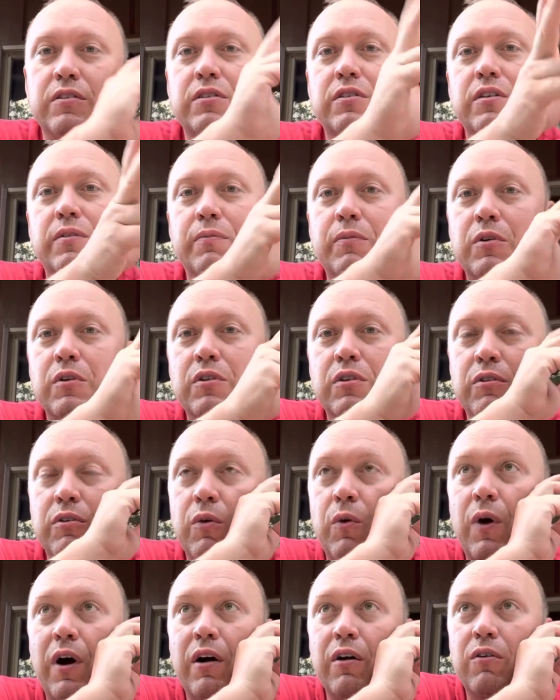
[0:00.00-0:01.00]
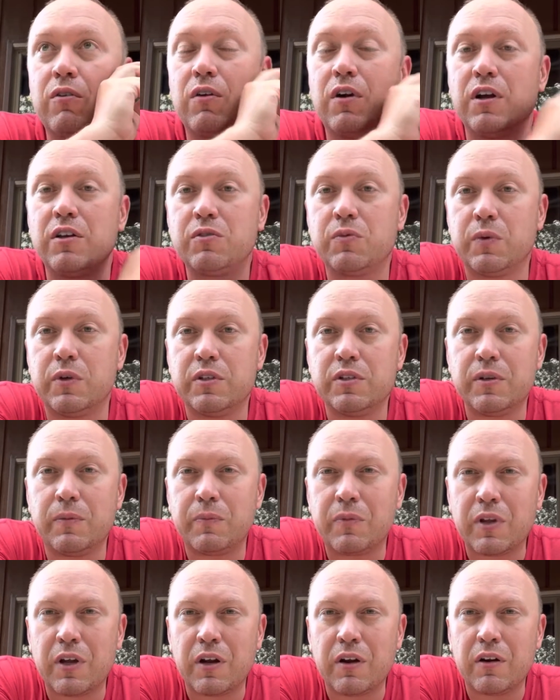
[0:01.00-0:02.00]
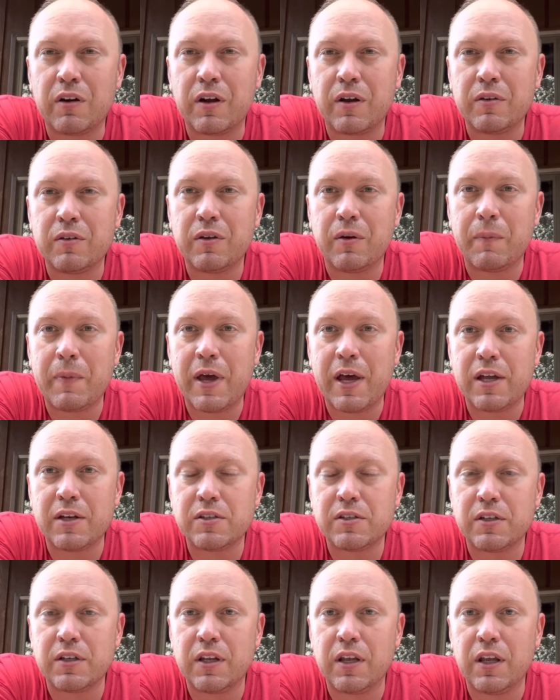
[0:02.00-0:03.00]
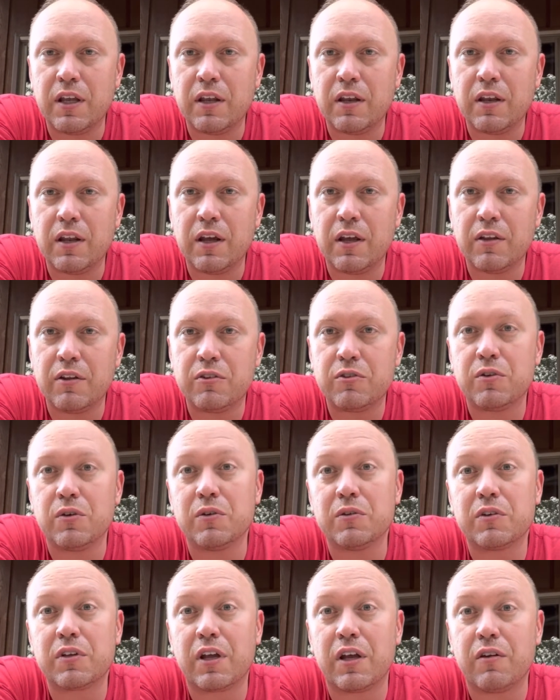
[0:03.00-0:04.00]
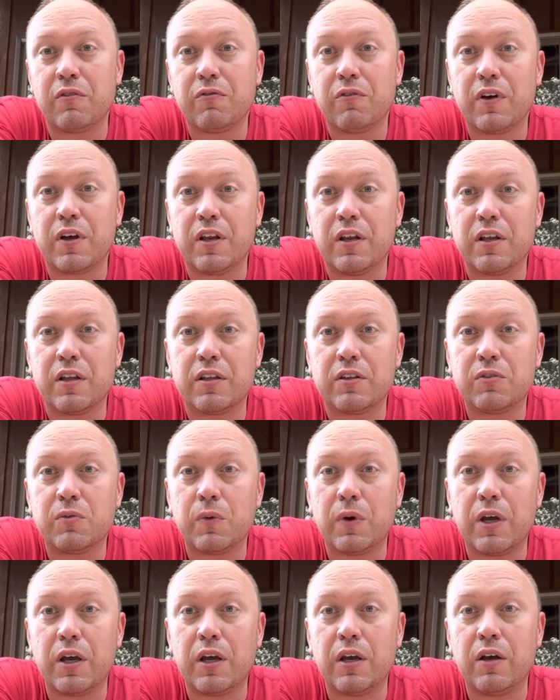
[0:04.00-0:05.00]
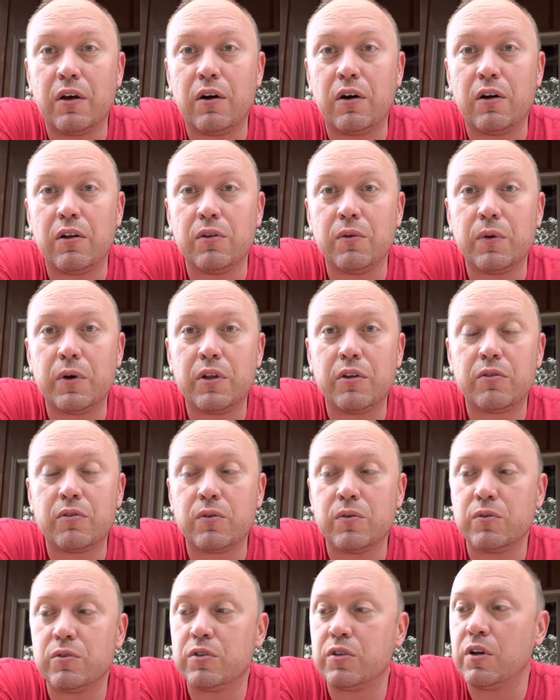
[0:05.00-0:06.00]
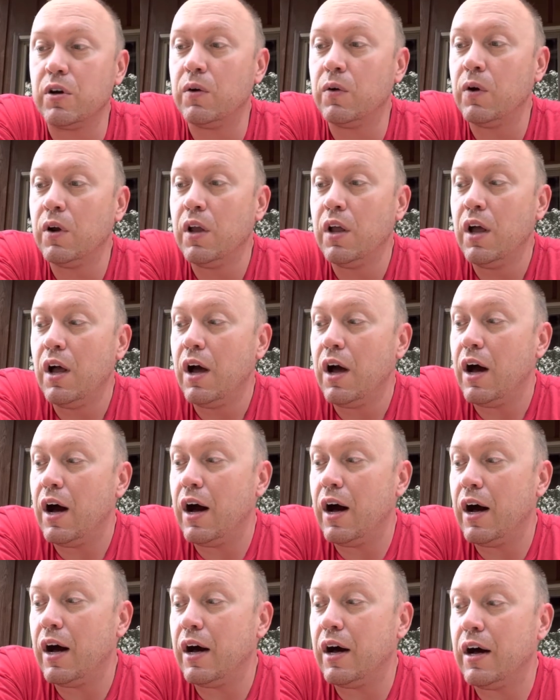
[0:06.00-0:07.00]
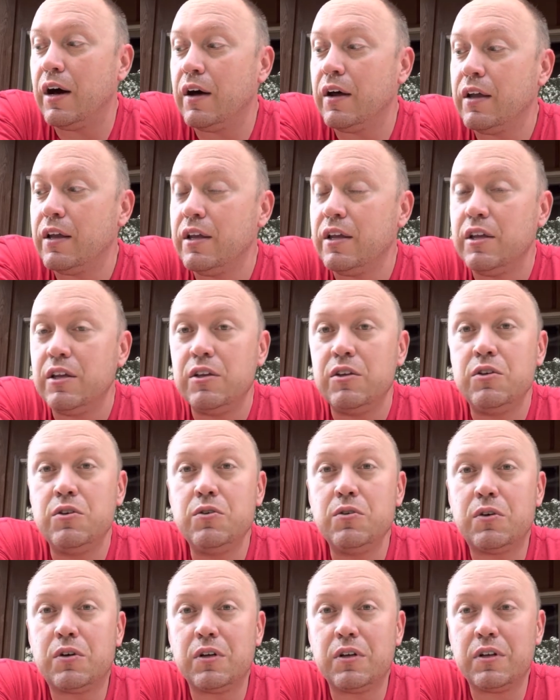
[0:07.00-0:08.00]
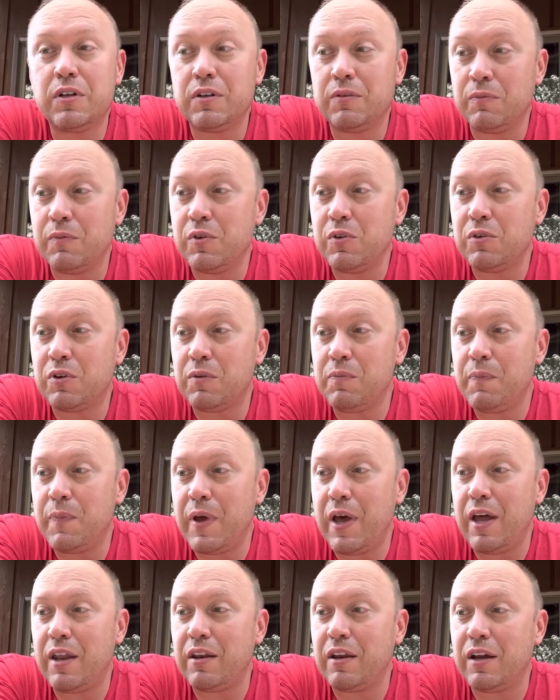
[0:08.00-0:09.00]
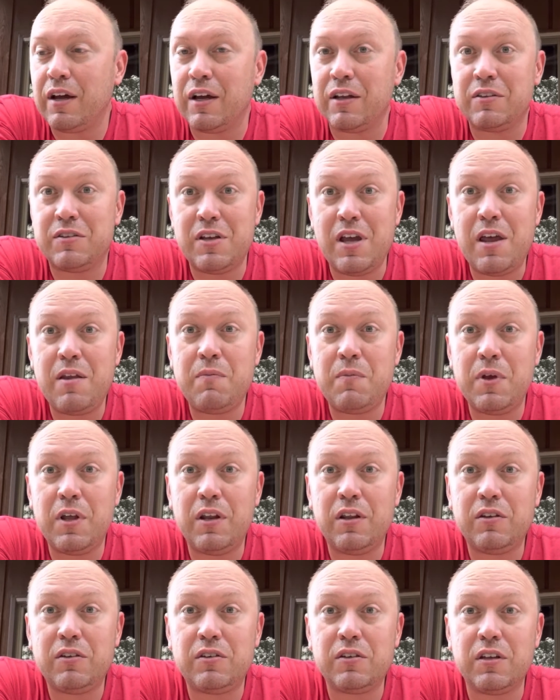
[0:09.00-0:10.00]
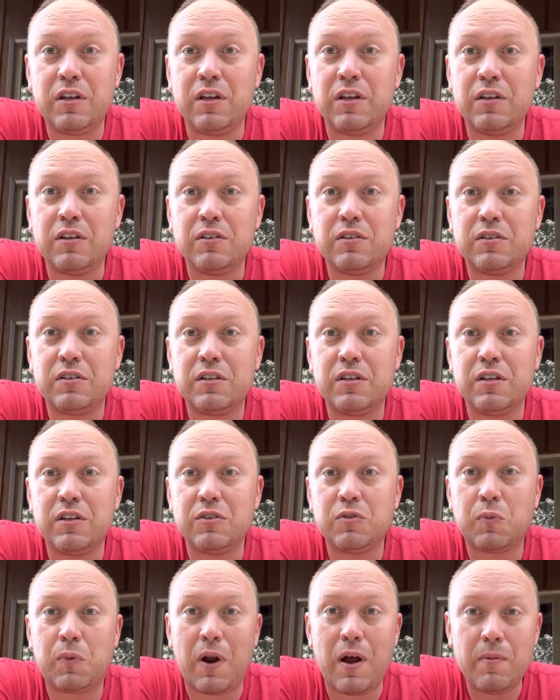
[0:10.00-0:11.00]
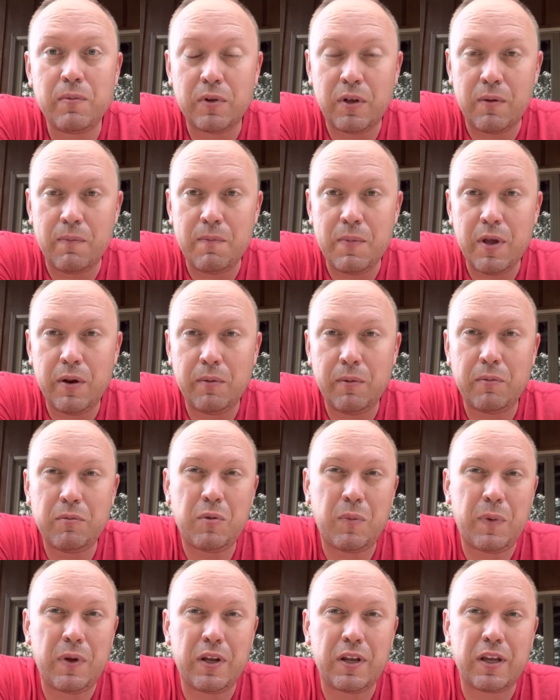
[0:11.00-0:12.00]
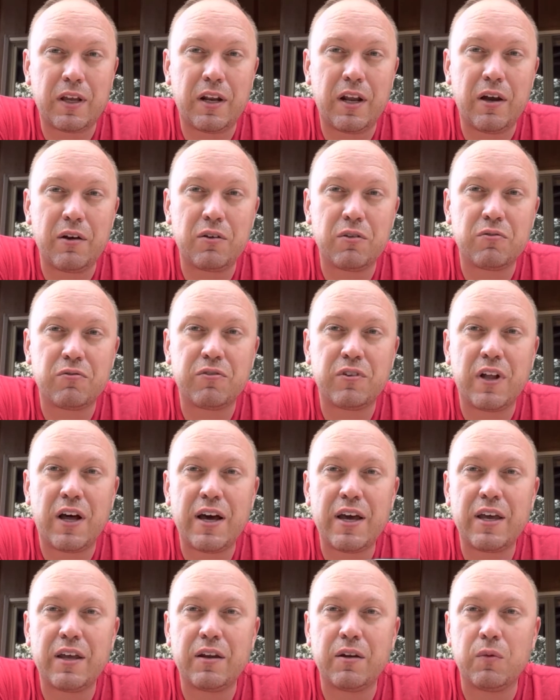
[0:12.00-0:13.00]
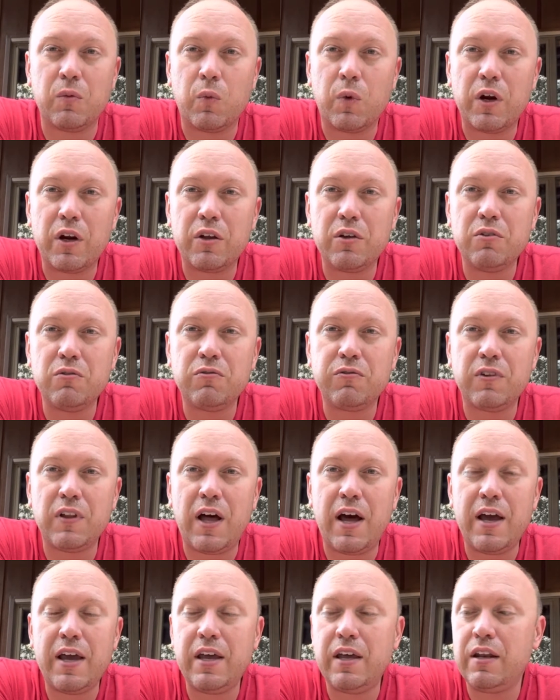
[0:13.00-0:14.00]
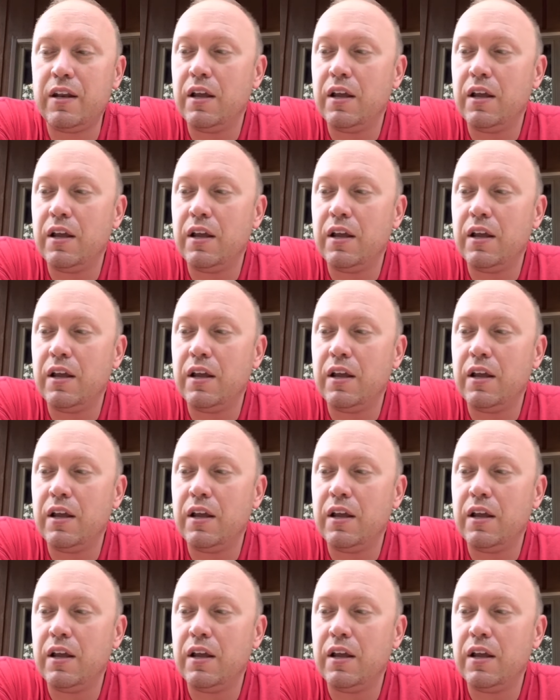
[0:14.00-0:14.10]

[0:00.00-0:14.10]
the crosswinds up there, I imagine, and the drone's kind of fighting its way all the way through. So you can bet 10 minutes is probably a minimum, depending on how you fly it and where you fly it.